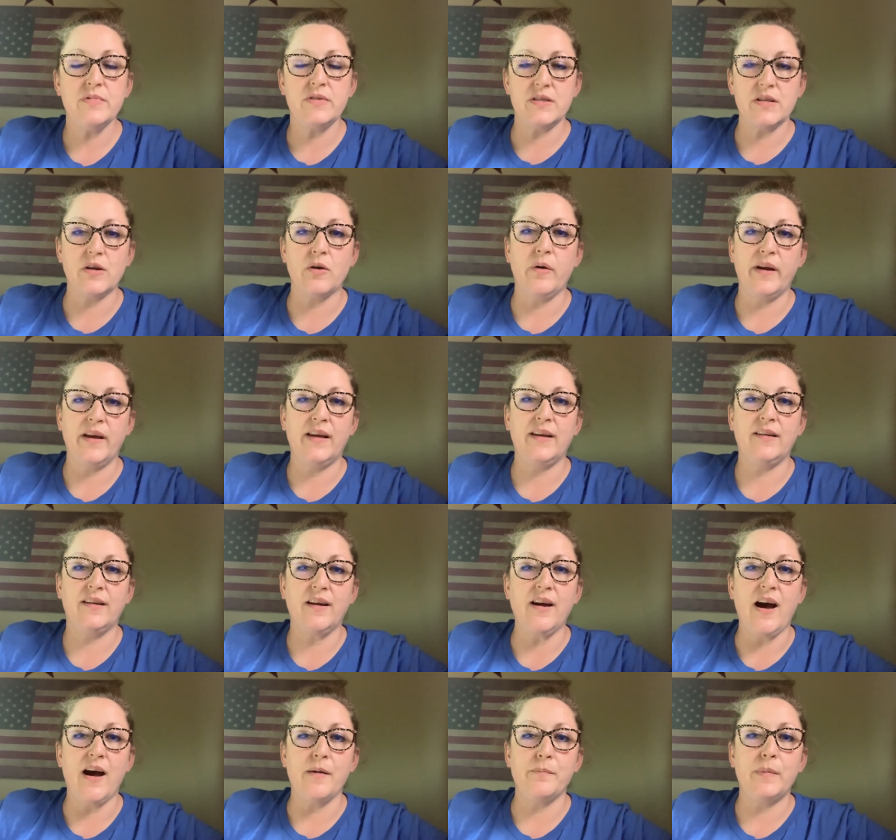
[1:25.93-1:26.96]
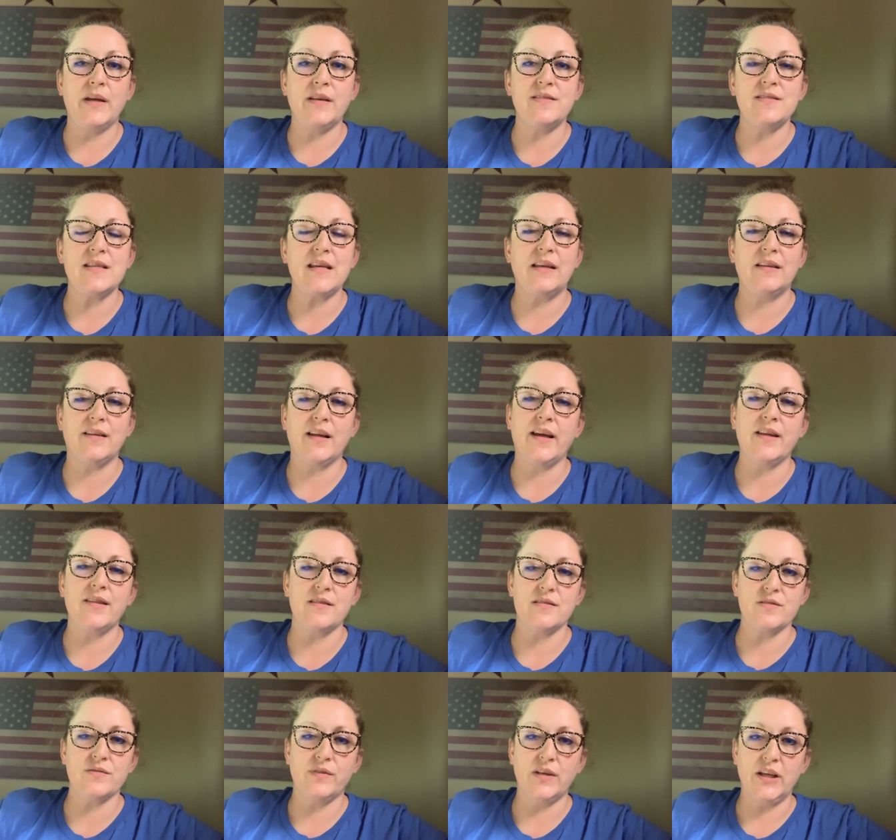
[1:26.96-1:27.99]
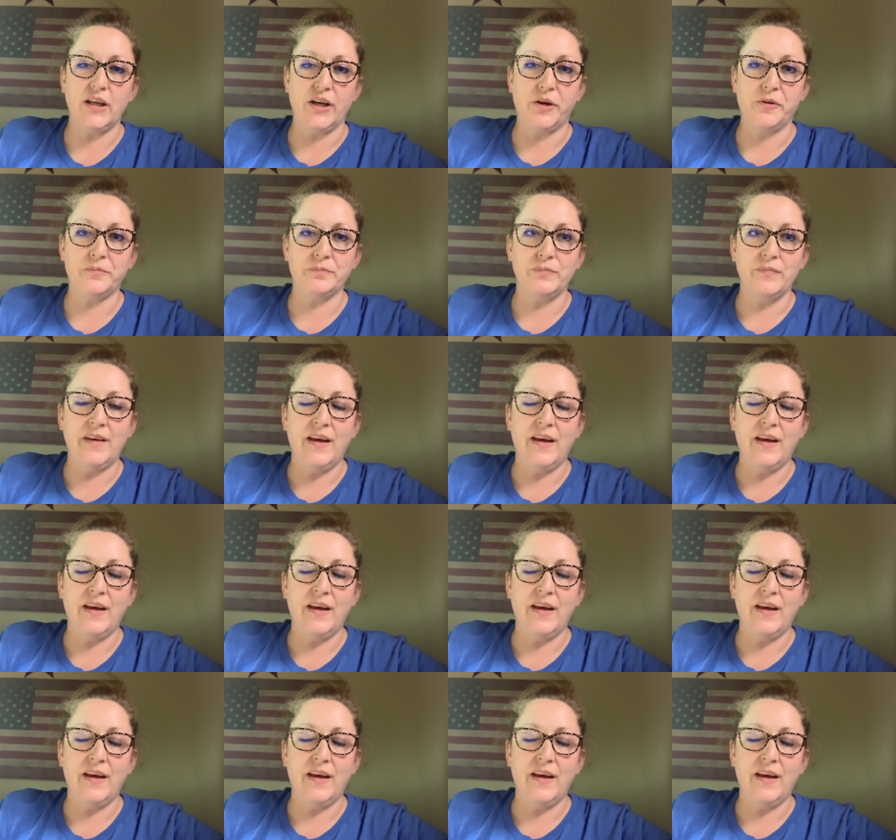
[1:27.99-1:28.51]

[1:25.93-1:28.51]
to go ahead and comment and like this video.